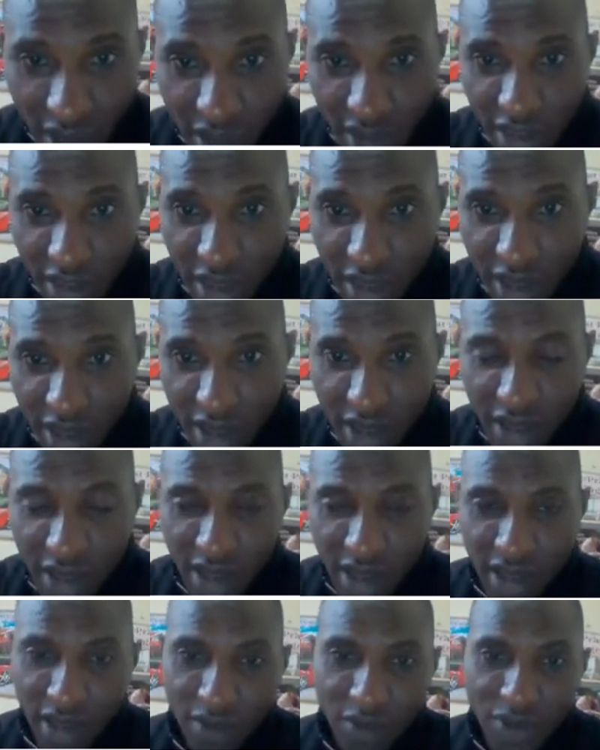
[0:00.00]
then
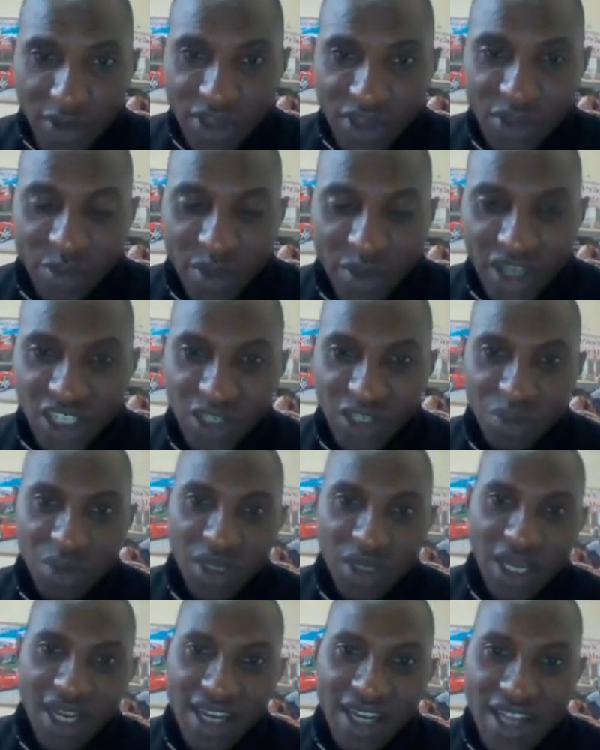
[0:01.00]
which must
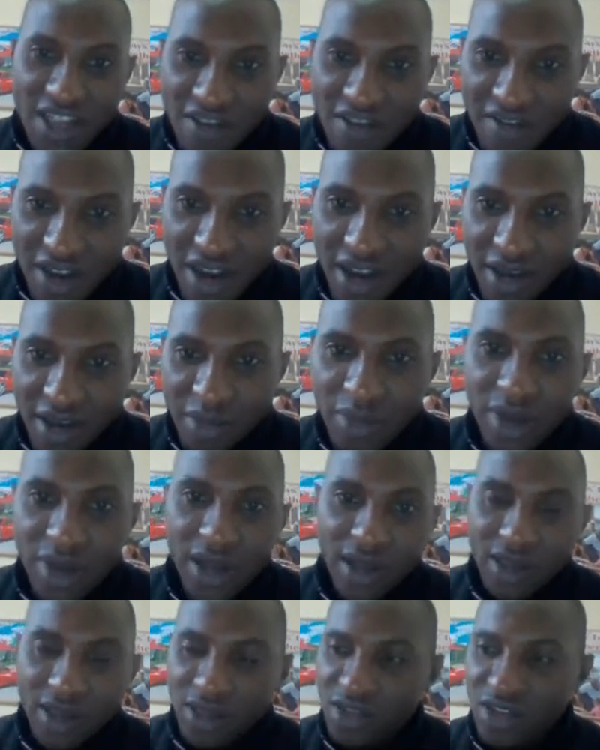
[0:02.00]
be an even number,
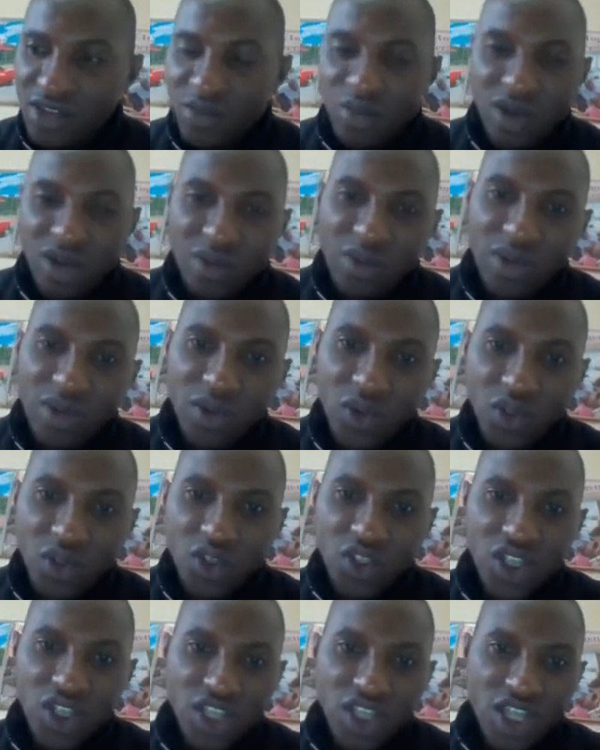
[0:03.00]
simply
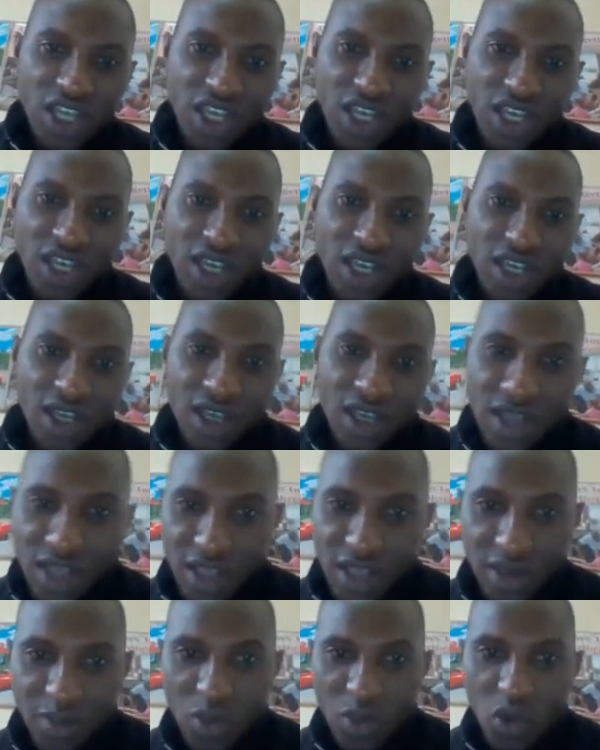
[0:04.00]
because
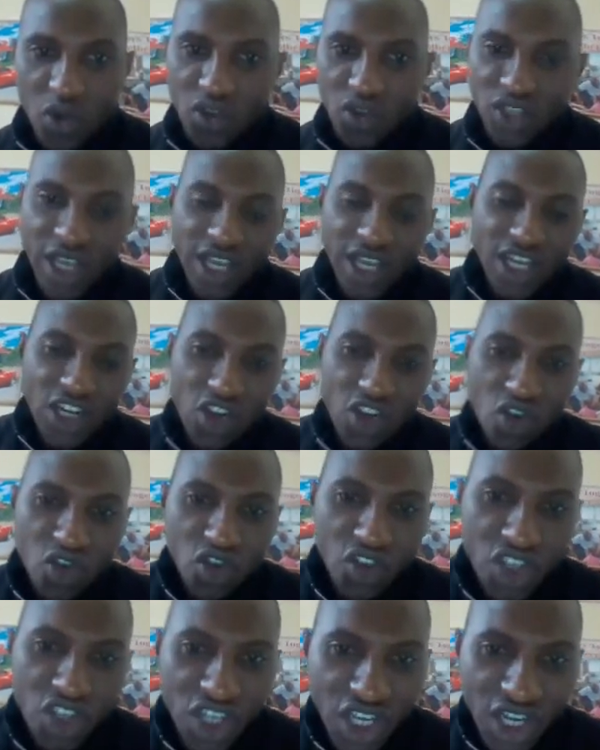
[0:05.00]
the poles are
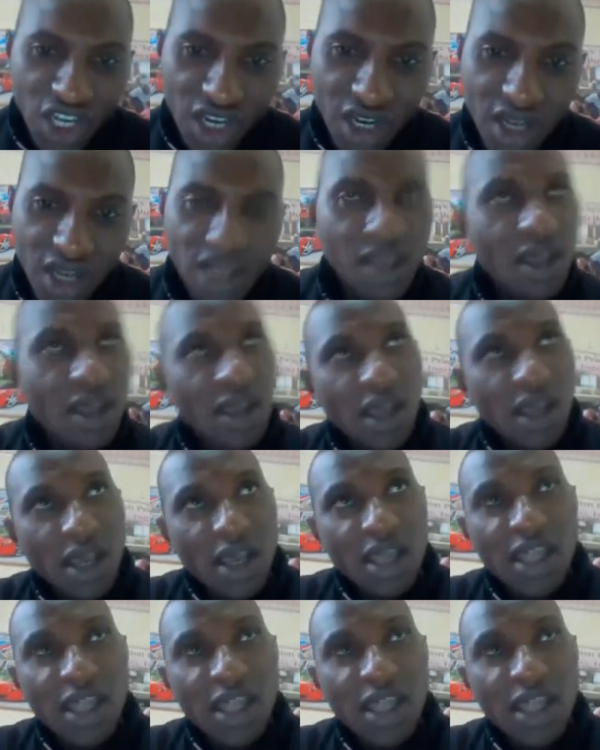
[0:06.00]
induced in either